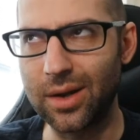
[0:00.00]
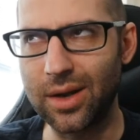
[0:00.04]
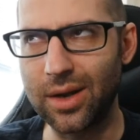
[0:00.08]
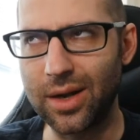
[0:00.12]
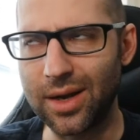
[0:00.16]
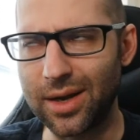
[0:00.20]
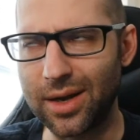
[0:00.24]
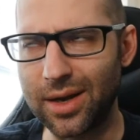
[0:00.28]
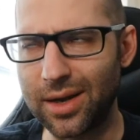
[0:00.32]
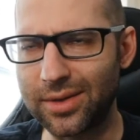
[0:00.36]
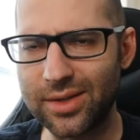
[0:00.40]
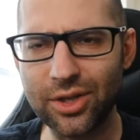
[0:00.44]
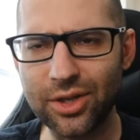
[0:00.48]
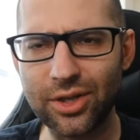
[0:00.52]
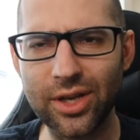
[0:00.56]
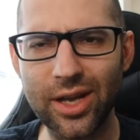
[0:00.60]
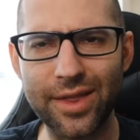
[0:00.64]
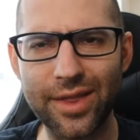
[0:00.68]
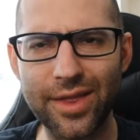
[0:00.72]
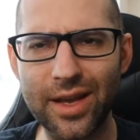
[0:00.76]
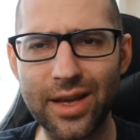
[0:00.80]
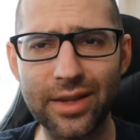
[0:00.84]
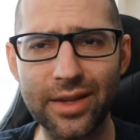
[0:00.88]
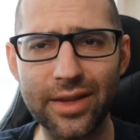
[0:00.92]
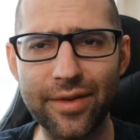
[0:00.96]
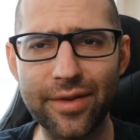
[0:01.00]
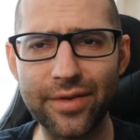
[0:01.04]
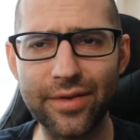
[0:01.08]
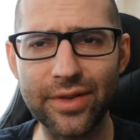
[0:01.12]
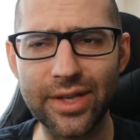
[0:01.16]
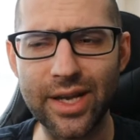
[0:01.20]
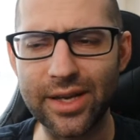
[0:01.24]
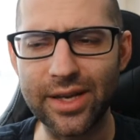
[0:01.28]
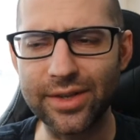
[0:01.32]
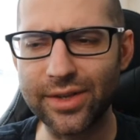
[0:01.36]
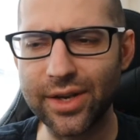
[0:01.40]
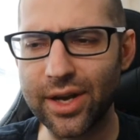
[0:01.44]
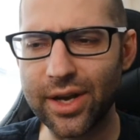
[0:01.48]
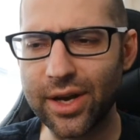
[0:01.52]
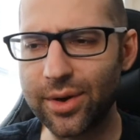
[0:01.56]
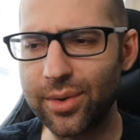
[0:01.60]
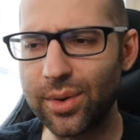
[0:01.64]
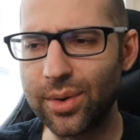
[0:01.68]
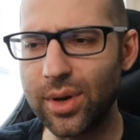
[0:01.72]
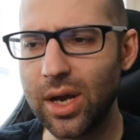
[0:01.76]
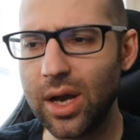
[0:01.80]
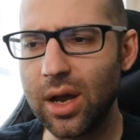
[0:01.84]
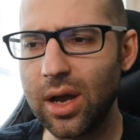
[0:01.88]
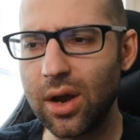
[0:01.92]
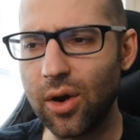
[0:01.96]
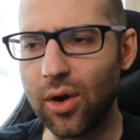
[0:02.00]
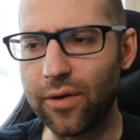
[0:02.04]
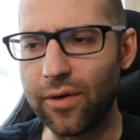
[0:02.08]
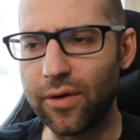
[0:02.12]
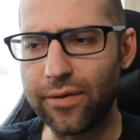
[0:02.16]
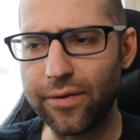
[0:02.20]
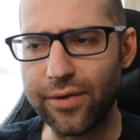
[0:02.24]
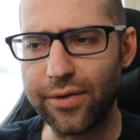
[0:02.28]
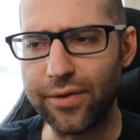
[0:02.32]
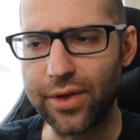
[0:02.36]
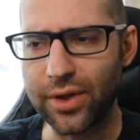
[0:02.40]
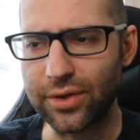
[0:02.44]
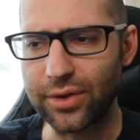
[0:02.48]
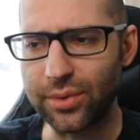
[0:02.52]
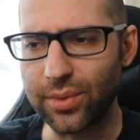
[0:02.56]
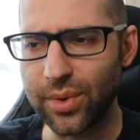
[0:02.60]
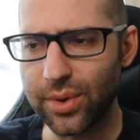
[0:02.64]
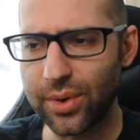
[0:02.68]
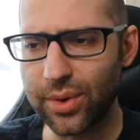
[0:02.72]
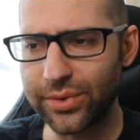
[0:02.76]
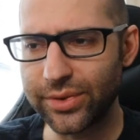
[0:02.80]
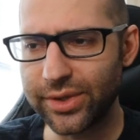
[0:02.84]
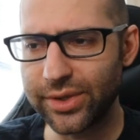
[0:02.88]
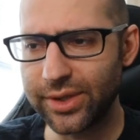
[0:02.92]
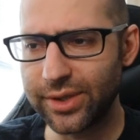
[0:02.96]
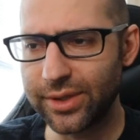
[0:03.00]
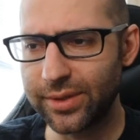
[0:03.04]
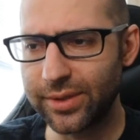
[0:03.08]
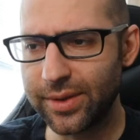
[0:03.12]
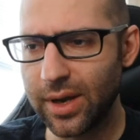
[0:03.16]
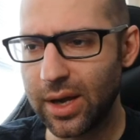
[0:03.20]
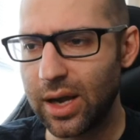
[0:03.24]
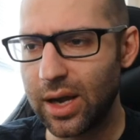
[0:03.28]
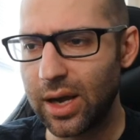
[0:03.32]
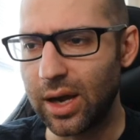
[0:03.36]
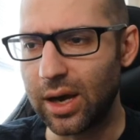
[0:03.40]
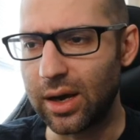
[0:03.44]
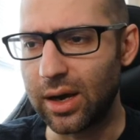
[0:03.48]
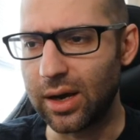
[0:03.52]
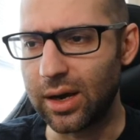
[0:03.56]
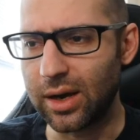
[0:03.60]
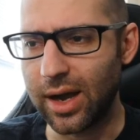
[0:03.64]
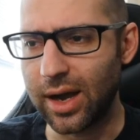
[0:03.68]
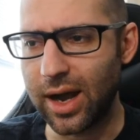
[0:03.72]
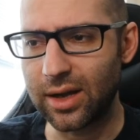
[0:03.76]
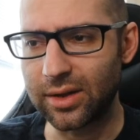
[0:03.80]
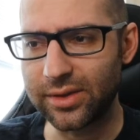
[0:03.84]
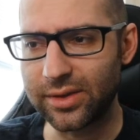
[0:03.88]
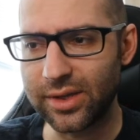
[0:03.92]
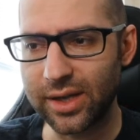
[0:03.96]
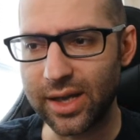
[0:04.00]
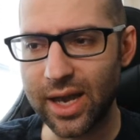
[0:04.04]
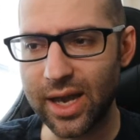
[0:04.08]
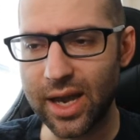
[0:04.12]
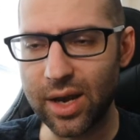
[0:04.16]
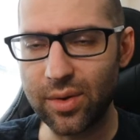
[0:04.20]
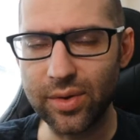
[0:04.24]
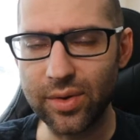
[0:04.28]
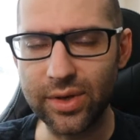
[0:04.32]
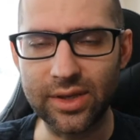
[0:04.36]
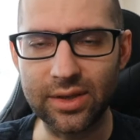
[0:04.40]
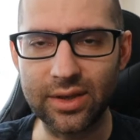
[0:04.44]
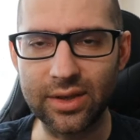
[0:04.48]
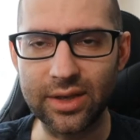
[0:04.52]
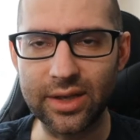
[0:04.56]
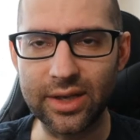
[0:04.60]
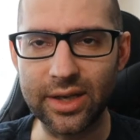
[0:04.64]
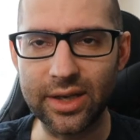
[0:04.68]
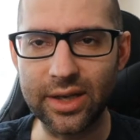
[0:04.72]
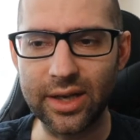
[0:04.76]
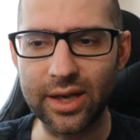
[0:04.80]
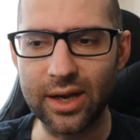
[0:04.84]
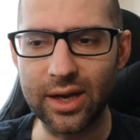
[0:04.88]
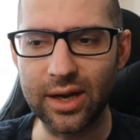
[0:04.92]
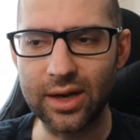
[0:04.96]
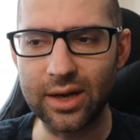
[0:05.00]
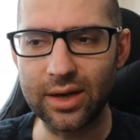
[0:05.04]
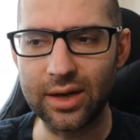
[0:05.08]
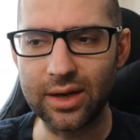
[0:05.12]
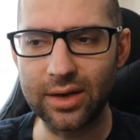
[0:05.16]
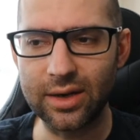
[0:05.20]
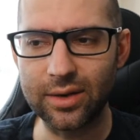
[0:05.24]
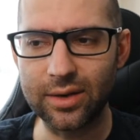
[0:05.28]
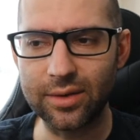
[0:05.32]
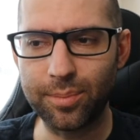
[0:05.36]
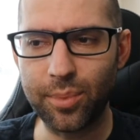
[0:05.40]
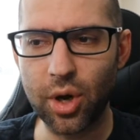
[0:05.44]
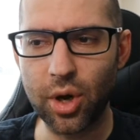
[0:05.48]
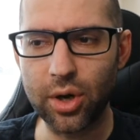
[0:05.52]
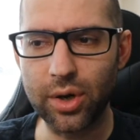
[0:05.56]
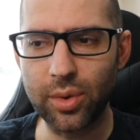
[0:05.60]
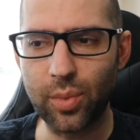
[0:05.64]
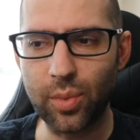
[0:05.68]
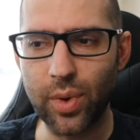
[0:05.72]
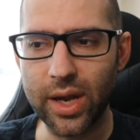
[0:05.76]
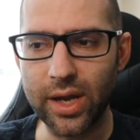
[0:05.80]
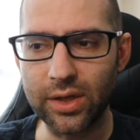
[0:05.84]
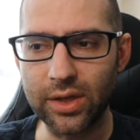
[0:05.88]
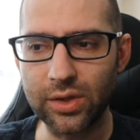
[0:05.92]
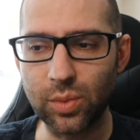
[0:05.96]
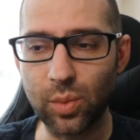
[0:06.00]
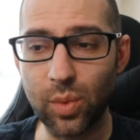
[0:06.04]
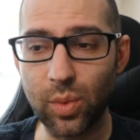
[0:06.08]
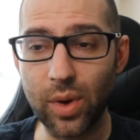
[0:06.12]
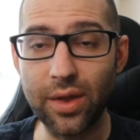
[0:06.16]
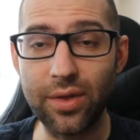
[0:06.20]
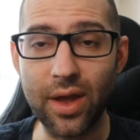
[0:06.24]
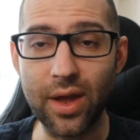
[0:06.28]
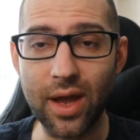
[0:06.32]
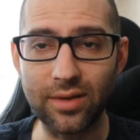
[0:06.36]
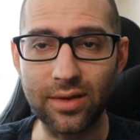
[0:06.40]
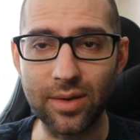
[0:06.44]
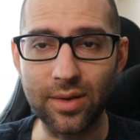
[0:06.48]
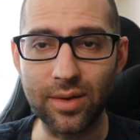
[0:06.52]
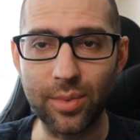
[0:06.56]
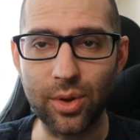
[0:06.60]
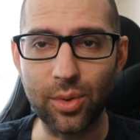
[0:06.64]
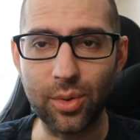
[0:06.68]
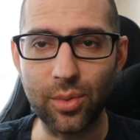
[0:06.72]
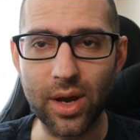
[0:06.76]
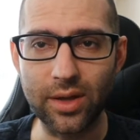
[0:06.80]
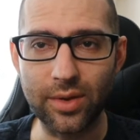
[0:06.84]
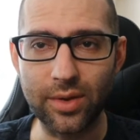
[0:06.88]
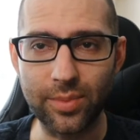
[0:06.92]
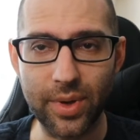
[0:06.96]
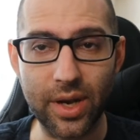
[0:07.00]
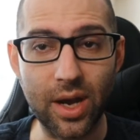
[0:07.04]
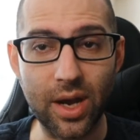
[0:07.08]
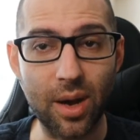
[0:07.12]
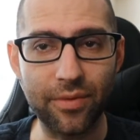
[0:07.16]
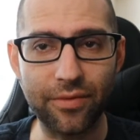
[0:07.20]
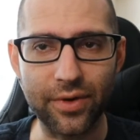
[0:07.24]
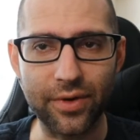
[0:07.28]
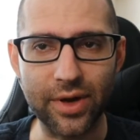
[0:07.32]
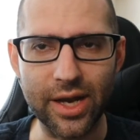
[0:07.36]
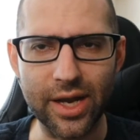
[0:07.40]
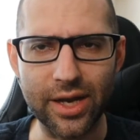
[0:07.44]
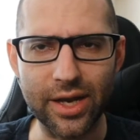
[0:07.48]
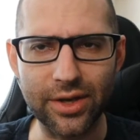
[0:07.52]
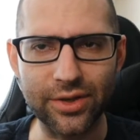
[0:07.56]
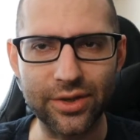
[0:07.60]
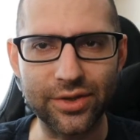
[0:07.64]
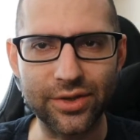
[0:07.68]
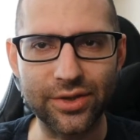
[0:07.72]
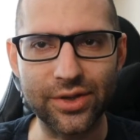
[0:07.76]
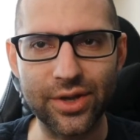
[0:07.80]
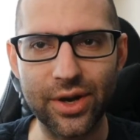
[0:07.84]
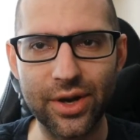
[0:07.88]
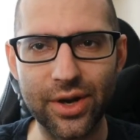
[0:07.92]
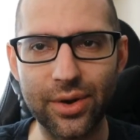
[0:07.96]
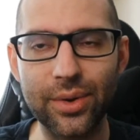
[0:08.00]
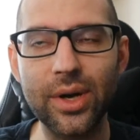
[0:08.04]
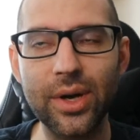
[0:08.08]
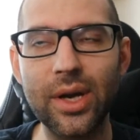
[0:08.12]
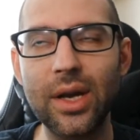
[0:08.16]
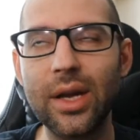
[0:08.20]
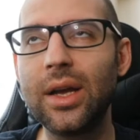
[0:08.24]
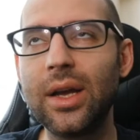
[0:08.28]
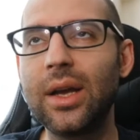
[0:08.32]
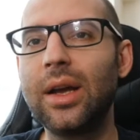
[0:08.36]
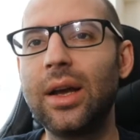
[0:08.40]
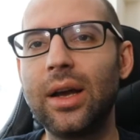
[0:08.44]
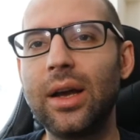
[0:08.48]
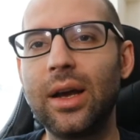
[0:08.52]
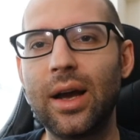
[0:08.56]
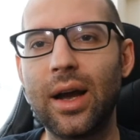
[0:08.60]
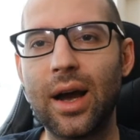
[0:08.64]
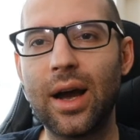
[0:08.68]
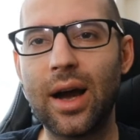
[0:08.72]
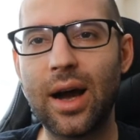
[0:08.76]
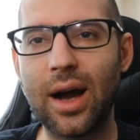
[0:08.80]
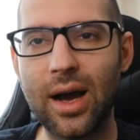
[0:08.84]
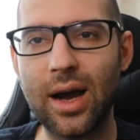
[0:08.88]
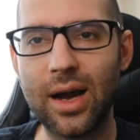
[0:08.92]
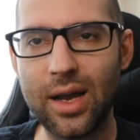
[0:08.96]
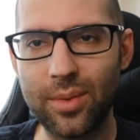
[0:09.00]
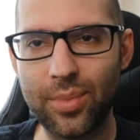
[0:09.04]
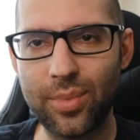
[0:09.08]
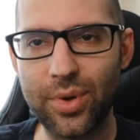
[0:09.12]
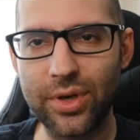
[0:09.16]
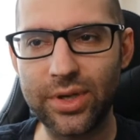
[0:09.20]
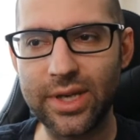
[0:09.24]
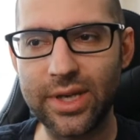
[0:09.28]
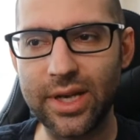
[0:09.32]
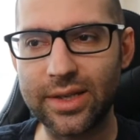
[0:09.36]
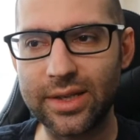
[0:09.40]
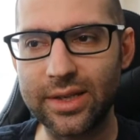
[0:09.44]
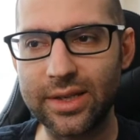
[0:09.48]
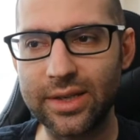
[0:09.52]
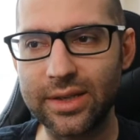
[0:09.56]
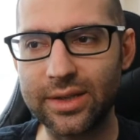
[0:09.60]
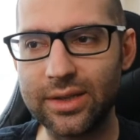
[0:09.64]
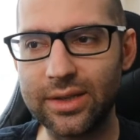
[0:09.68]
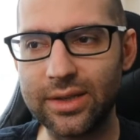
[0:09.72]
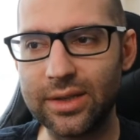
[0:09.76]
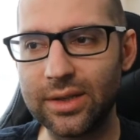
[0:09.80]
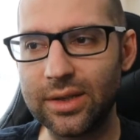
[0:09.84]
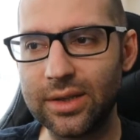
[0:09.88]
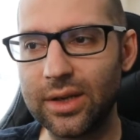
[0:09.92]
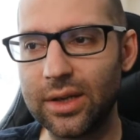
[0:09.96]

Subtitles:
essentially, I think, 11 days ago off of Thunder Rosa. Allison Kay recently parted ways with NWA to become a free agent, so I had predicted.